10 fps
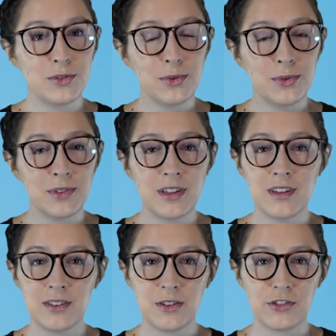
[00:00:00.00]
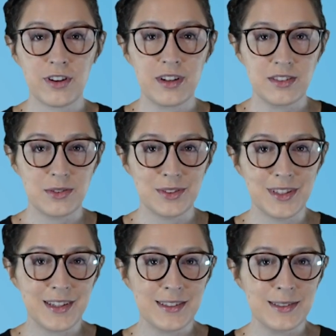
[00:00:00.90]
tools than the Search Console
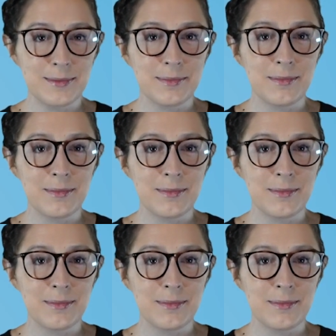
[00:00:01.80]
does.